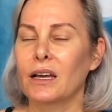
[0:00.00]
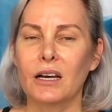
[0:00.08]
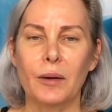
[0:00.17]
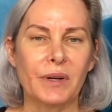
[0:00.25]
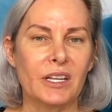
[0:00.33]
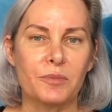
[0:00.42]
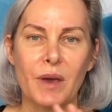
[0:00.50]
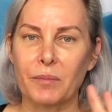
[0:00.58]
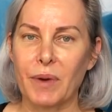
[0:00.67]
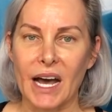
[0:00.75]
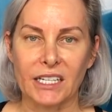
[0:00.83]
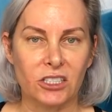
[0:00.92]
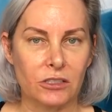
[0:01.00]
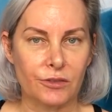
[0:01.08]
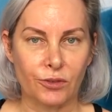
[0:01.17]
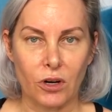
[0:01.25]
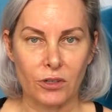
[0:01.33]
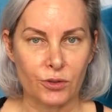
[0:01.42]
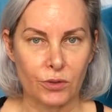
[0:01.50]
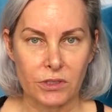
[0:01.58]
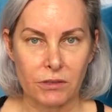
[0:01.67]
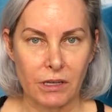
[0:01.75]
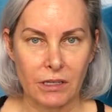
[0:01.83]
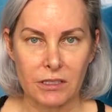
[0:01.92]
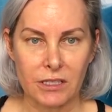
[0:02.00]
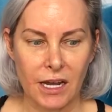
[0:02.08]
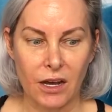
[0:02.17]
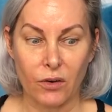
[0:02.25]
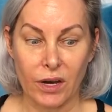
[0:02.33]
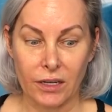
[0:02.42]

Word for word: companies make patches for all sorts of things now,